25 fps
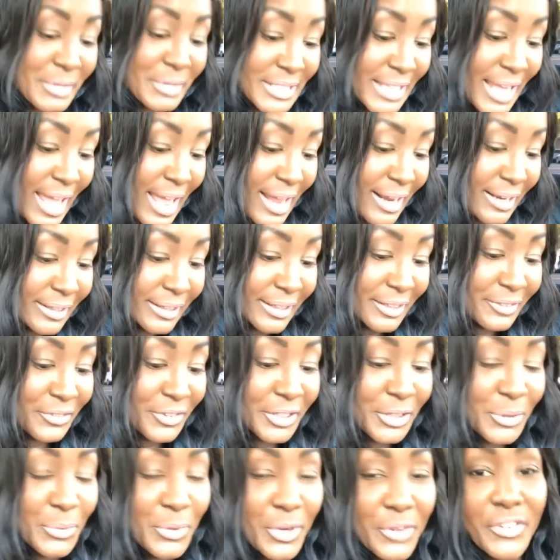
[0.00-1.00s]
Exactly.
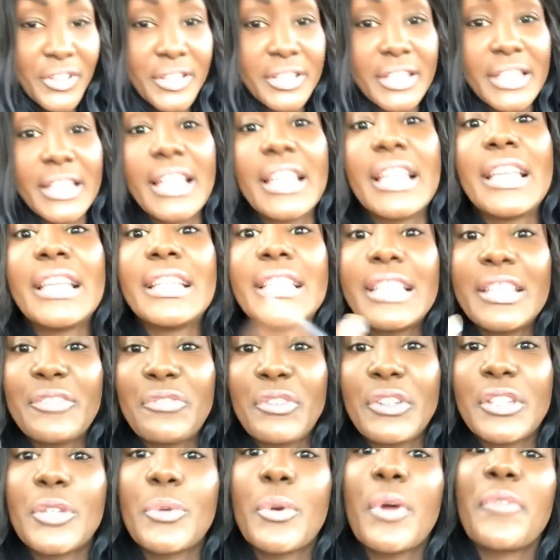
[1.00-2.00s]
5150. He did
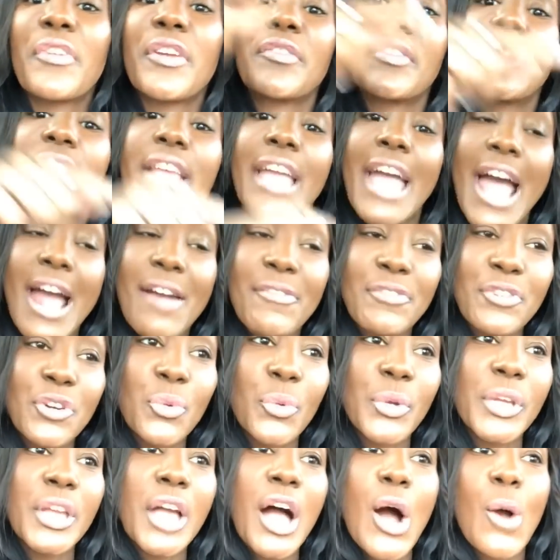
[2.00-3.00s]
5150 after
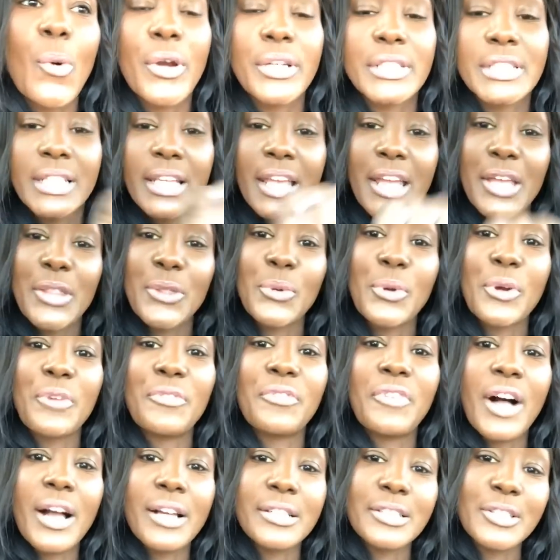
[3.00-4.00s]
we all worked together on
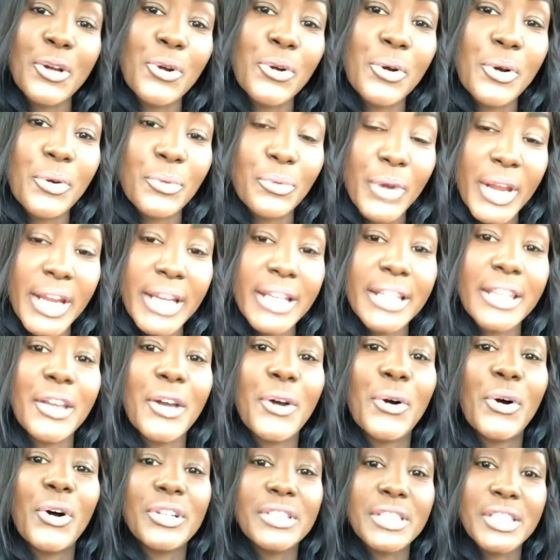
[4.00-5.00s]
Foxhole
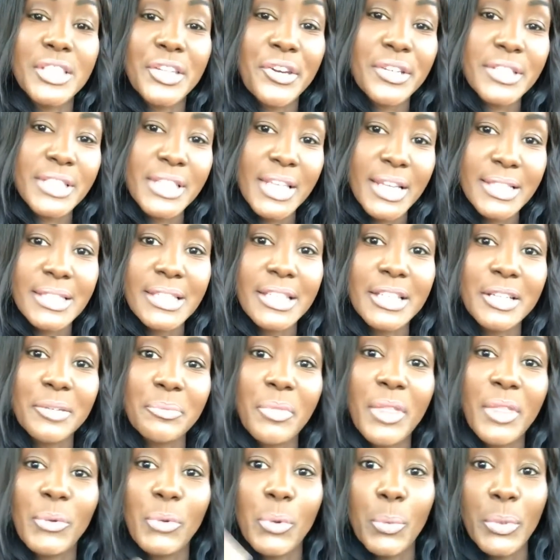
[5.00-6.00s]
Radio on Sirius
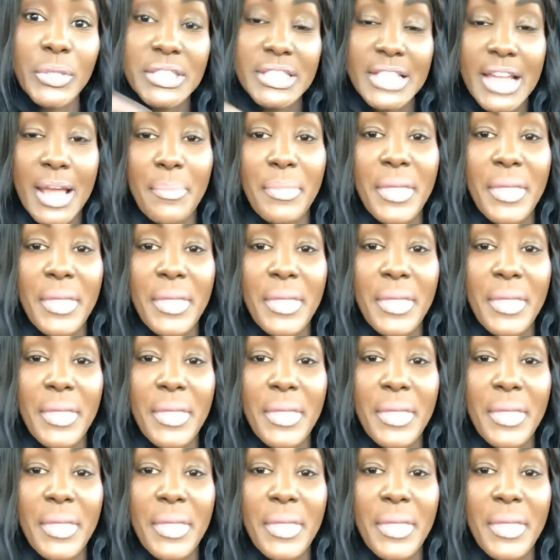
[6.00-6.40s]
XM. When we stopped